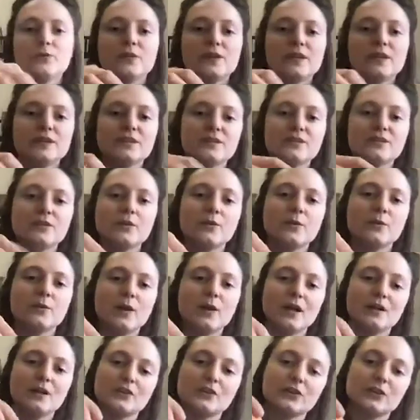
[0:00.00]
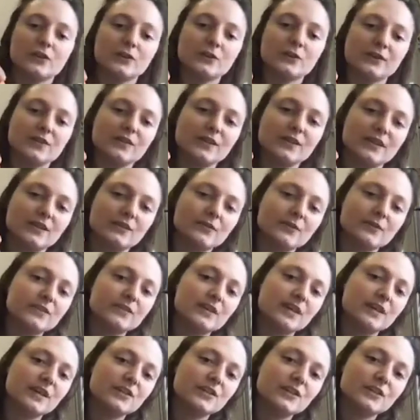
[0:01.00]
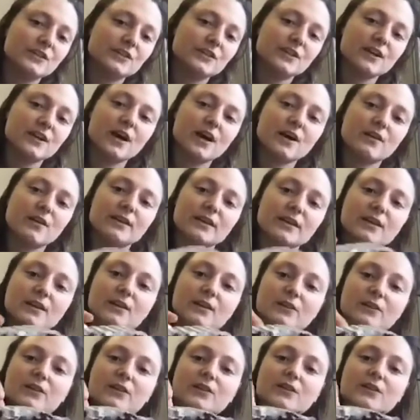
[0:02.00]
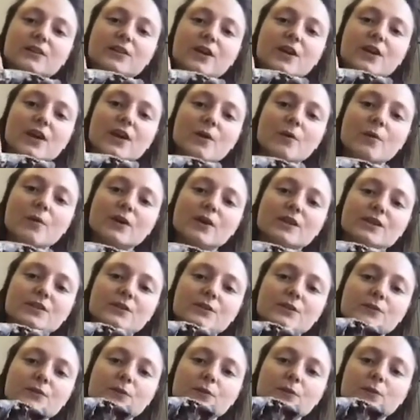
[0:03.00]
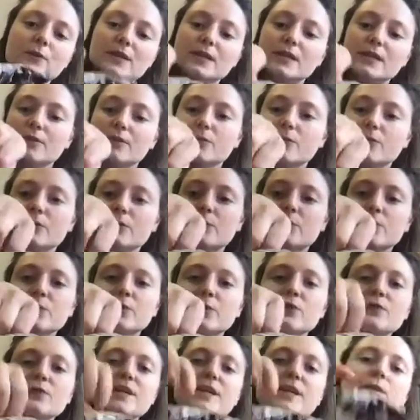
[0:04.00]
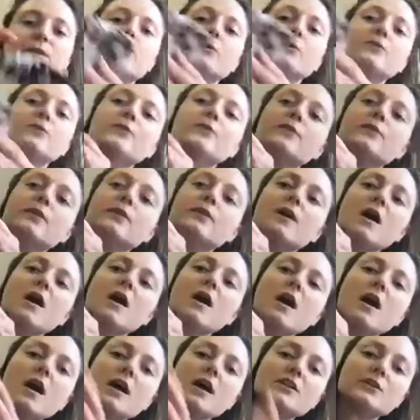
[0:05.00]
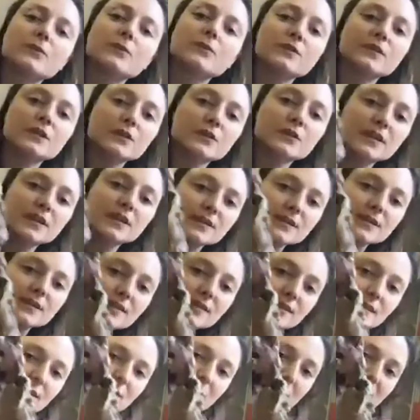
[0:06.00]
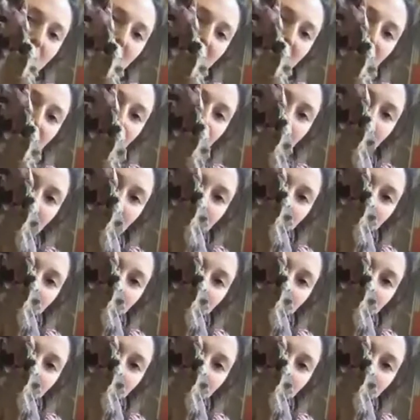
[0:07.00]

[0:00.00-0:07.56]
this, so I'll show you at the end of the session how it looks when it's fully removed. And also, don't think you can see many